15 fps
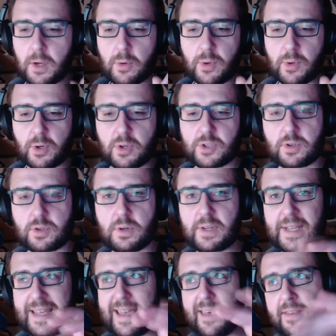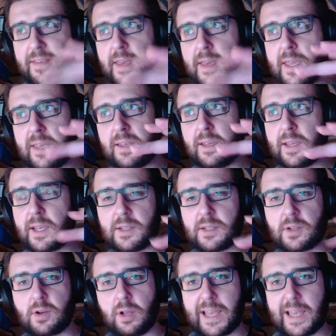you're controlling a thing and
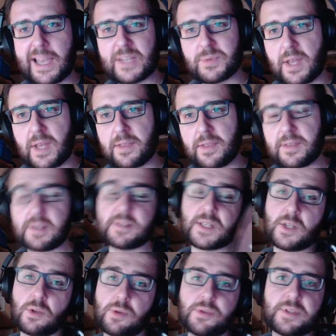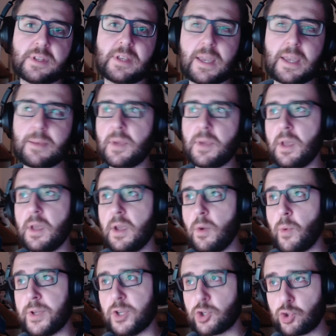it collides with other things and you lose the game.
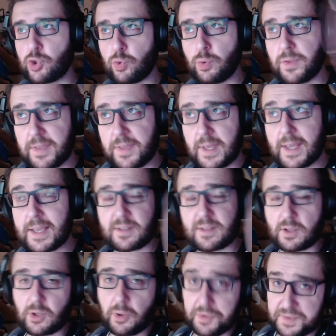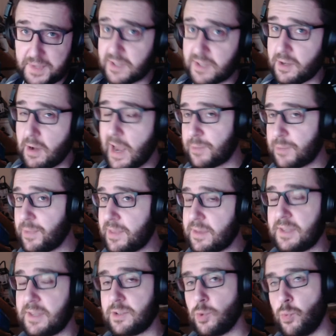When you shoot things and those things collide with
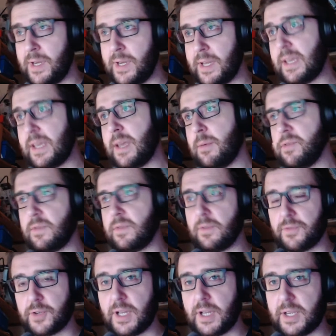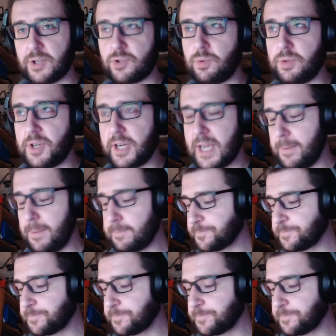things, you win the game, for like a shooter game.